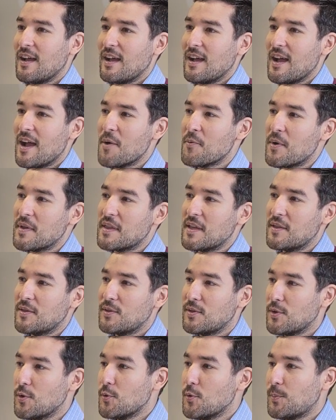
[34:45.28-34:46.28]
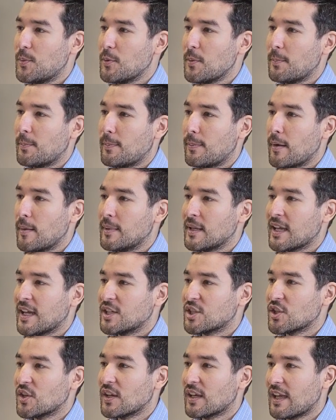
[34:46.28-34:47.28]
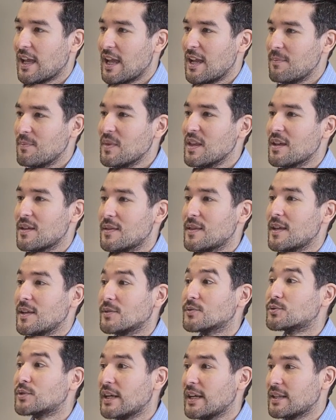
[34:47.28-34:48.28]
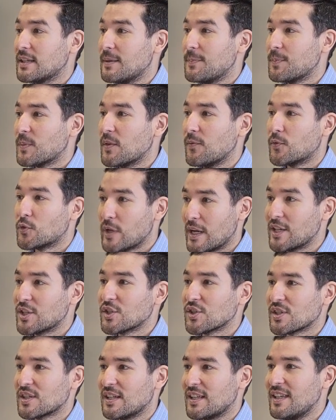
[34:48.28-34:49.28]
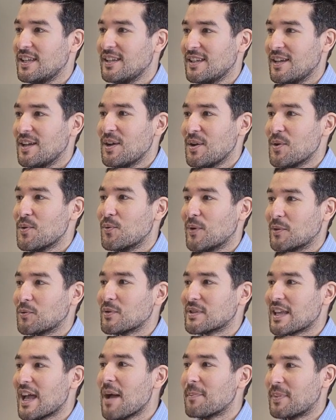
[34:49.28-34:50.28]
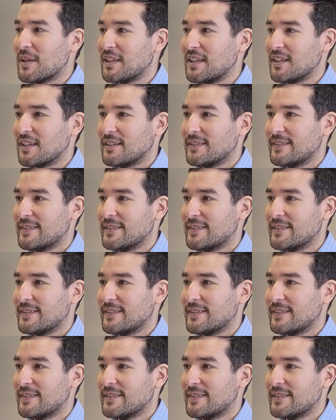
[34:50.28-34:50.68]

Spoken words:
And when the new publication came, they read voraciously what was happening.